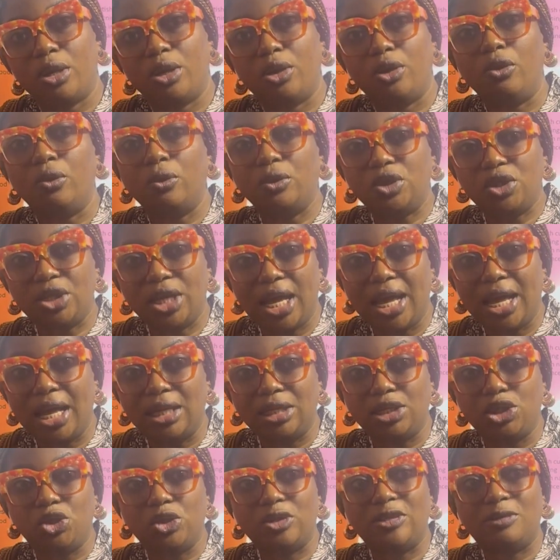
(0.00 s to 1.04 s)
your
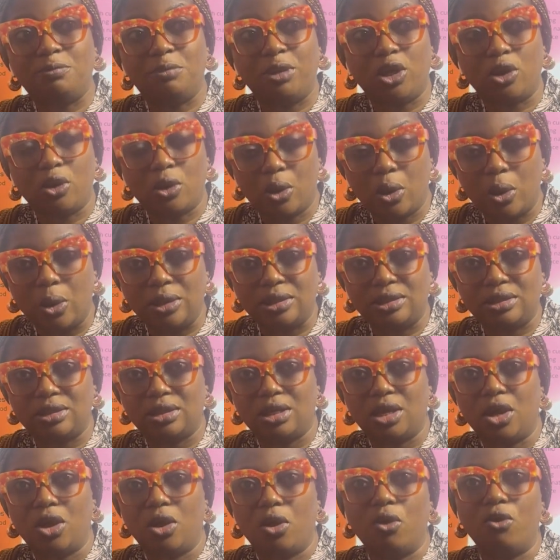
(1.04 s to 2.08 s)
child just because
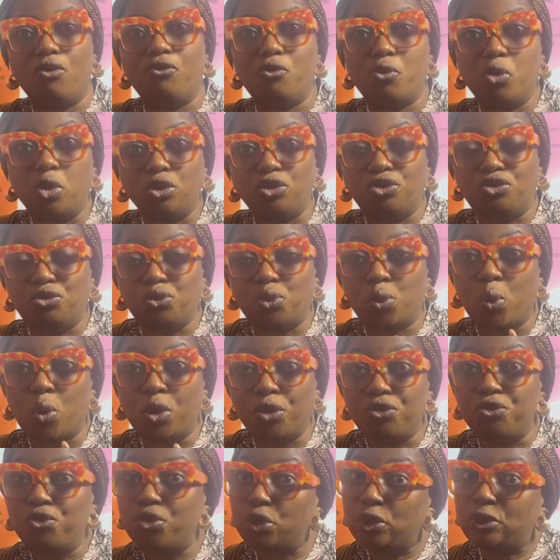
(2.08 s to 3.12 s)
of what
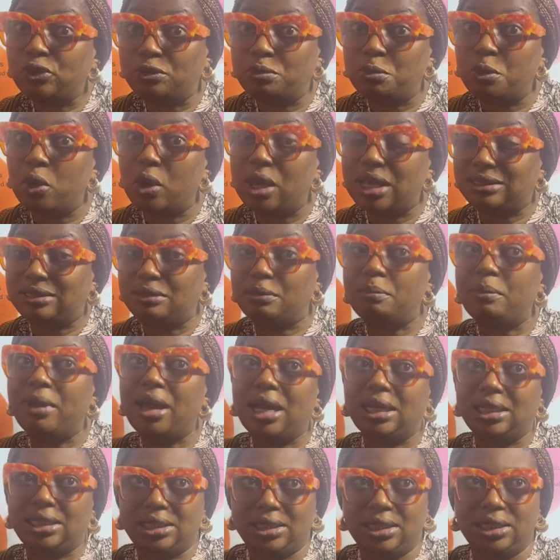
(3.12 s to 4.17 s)
Rosemore has
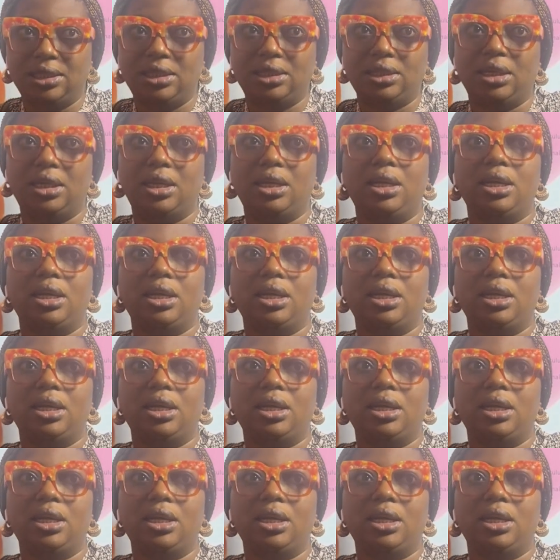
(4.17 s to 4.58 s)
impacted.